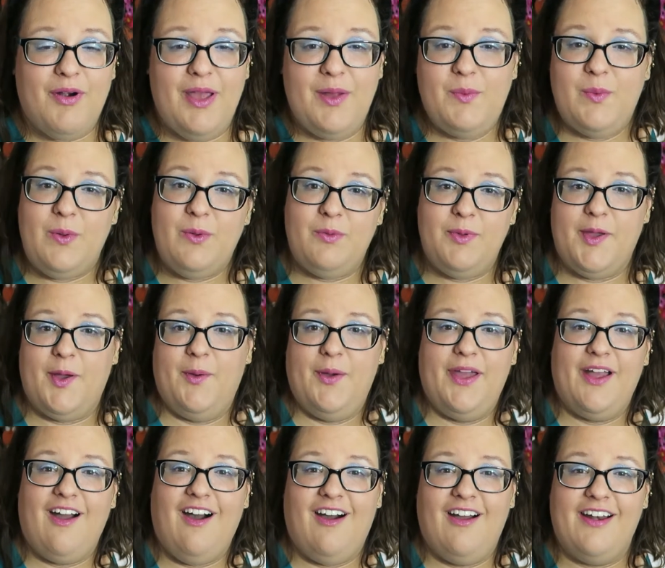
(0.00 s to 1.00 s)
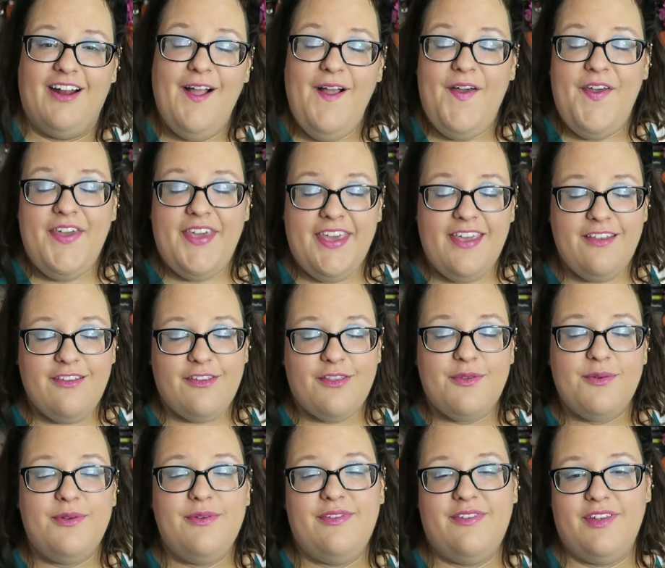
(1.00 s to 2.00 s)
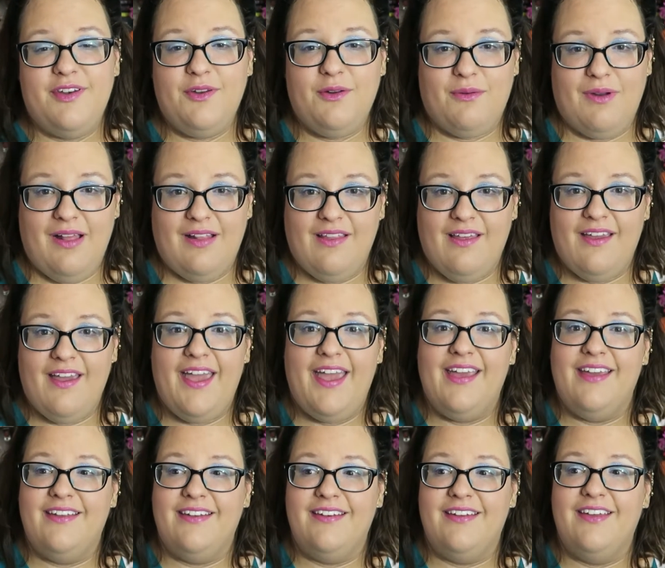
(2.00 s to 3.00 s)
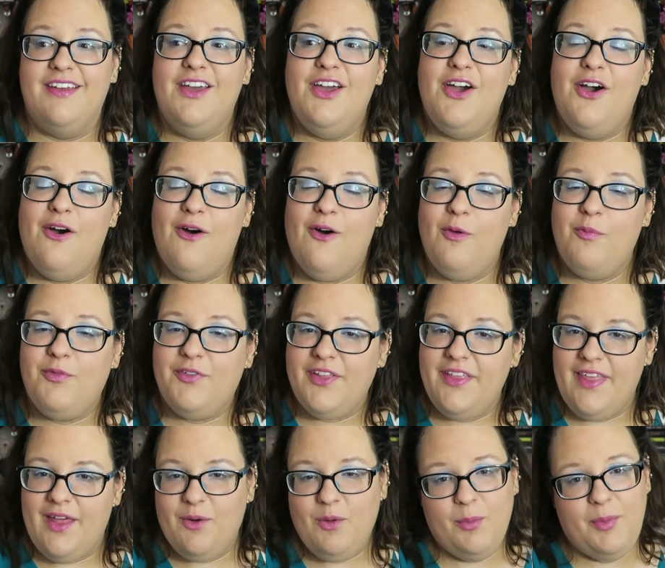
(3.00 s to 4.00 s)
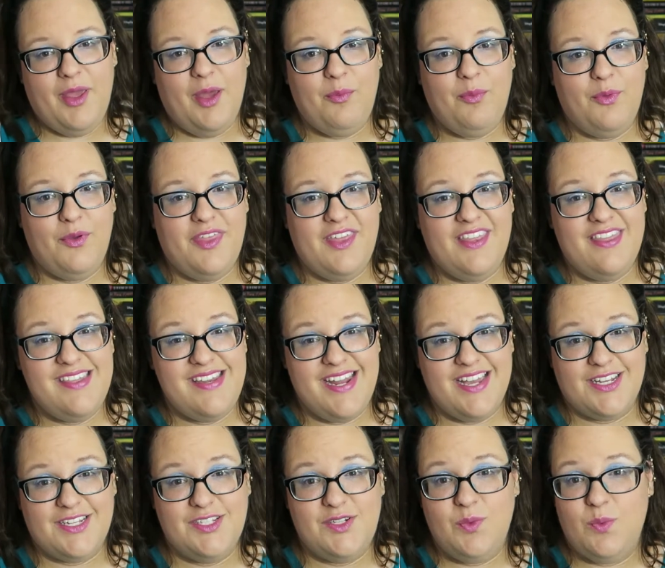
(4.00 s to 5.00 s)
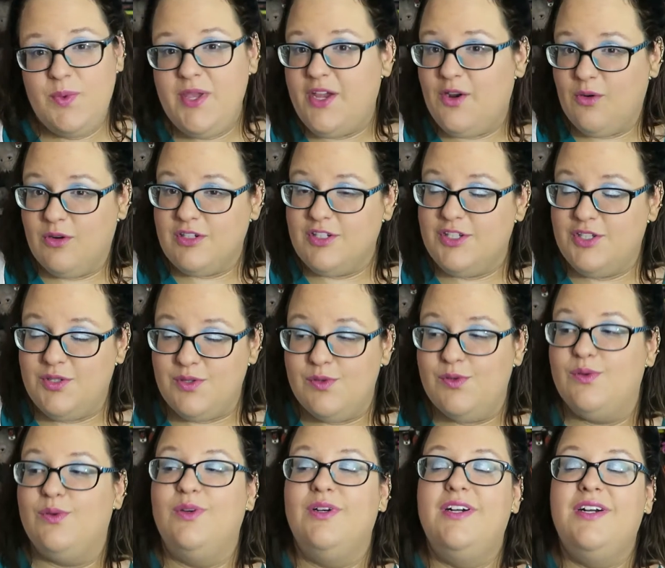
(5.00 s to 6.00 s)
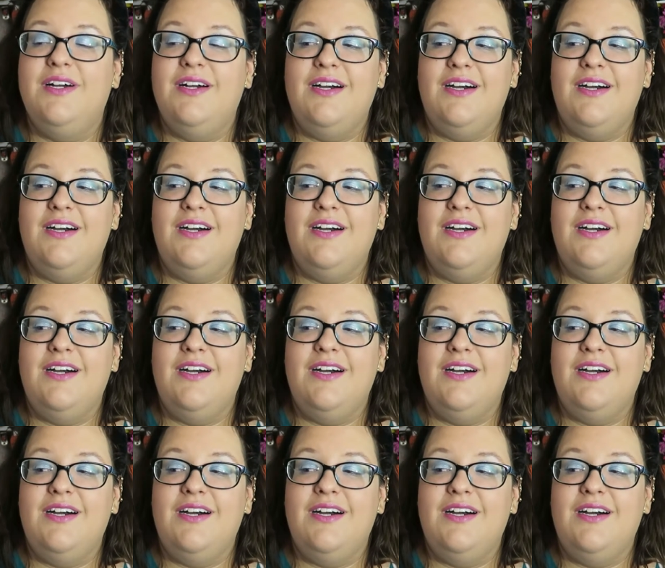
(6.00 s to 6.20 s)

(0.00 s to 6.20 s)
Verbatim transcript: ride we will be going on is through Cinderella and hopefully that will be up within the next week or two.